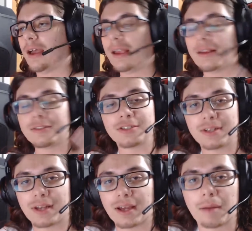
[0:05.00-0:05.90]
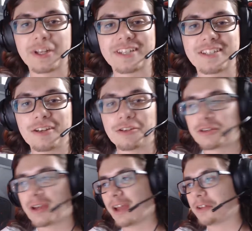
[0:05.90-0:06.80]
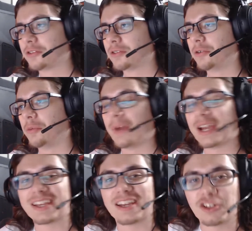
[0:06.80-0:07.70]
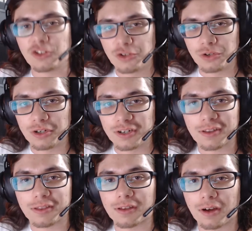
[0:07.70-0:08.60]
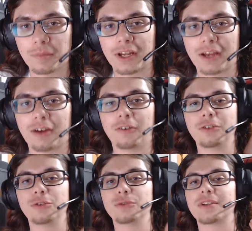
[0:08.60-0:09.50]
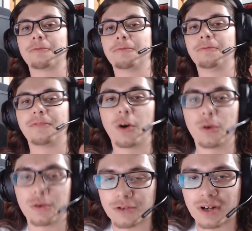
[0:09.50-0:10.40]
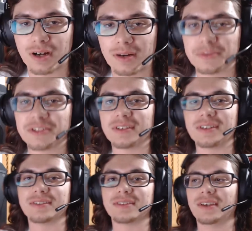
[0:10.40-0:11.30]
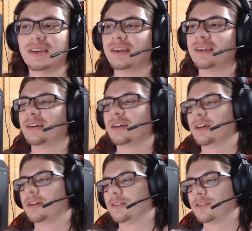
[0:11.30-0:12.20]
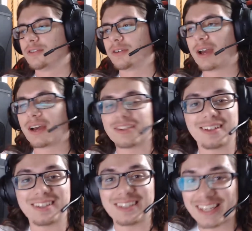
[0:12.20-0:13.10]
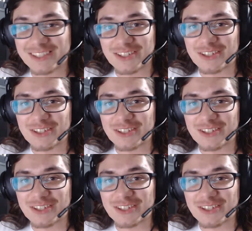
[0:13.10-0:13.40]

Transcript: and today I'm going to teach you how to make a good thumbnail using Photoshop CC. So guys, let's get